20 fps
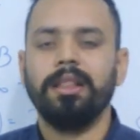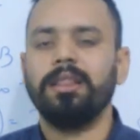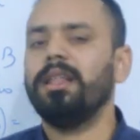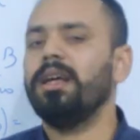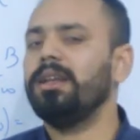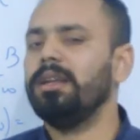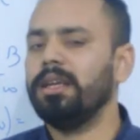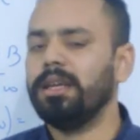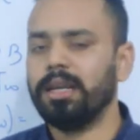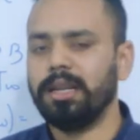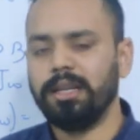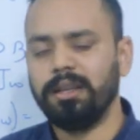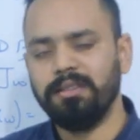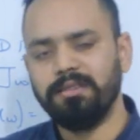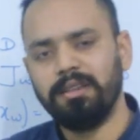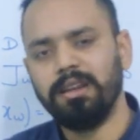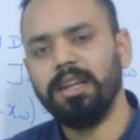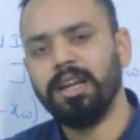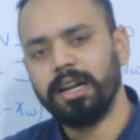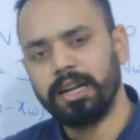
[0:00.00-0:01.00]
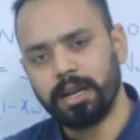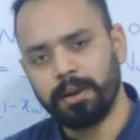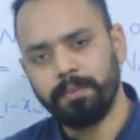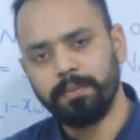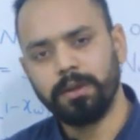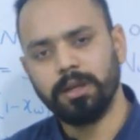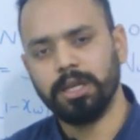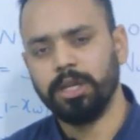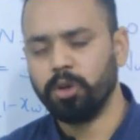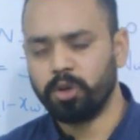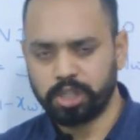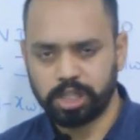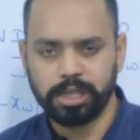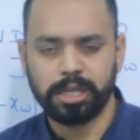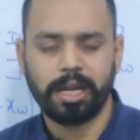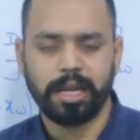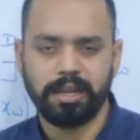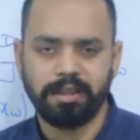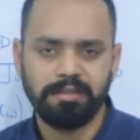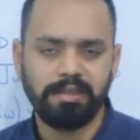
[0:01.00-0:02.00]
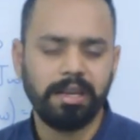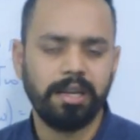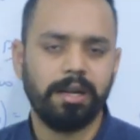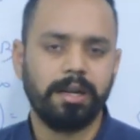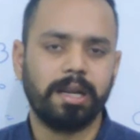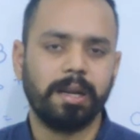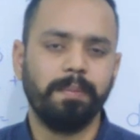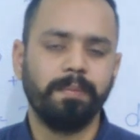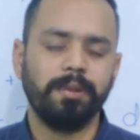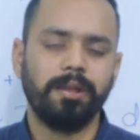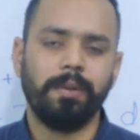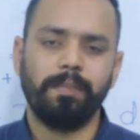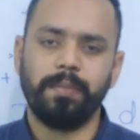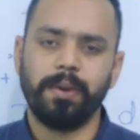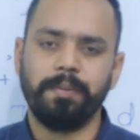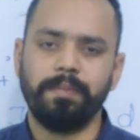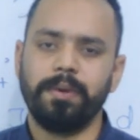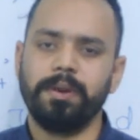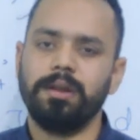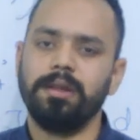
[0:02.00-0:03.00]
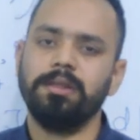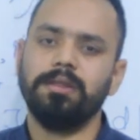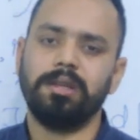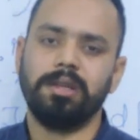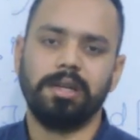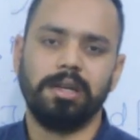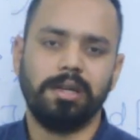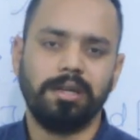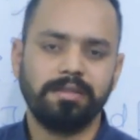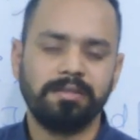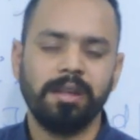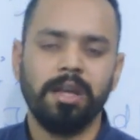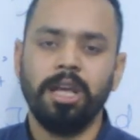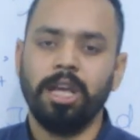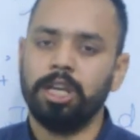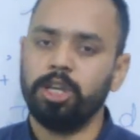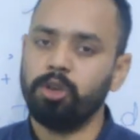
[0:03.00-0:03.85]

then he can easily attempt, he or she can easily attempt the paper in 3 hours